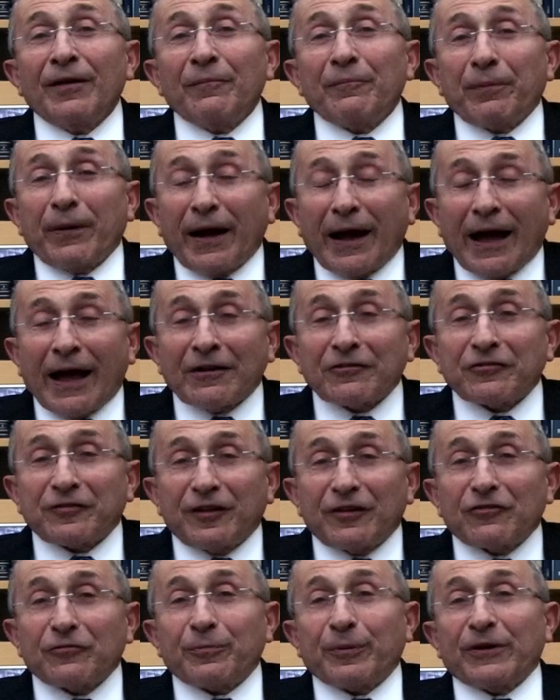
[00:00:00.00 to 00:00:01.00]
pass
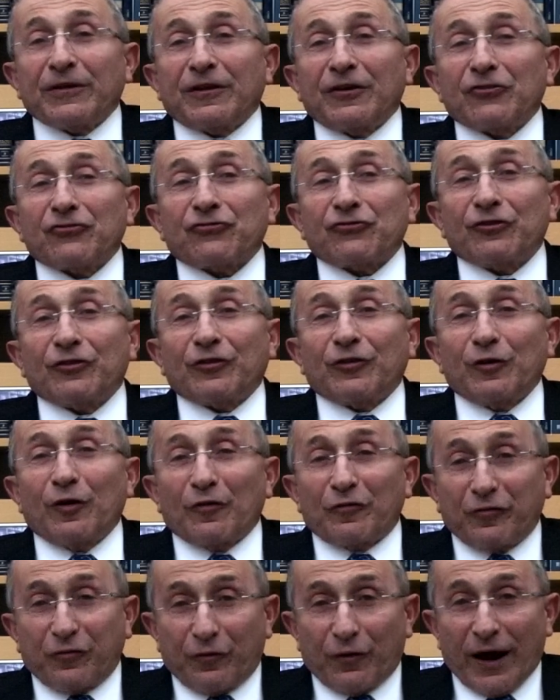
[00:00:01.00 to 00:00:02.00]
this petition to your
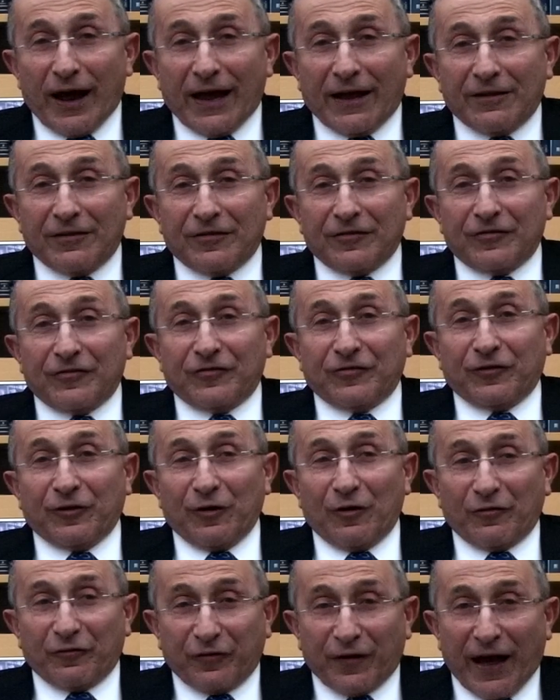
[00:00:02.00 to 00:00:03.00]
friends, to
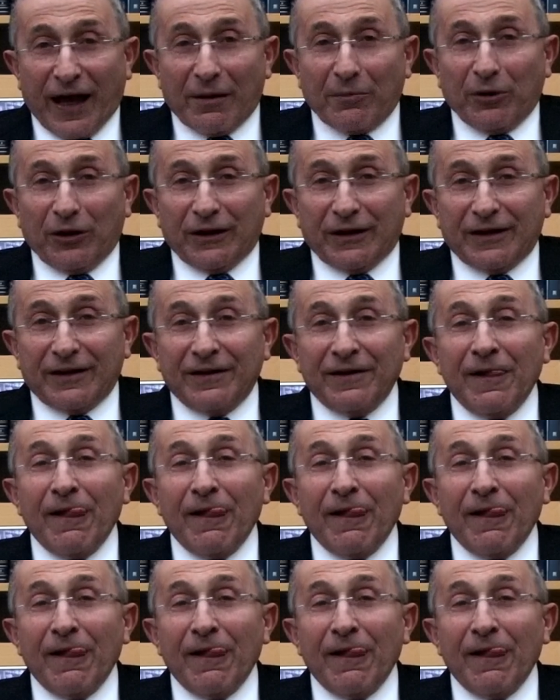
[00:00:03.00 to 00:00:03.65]
your family.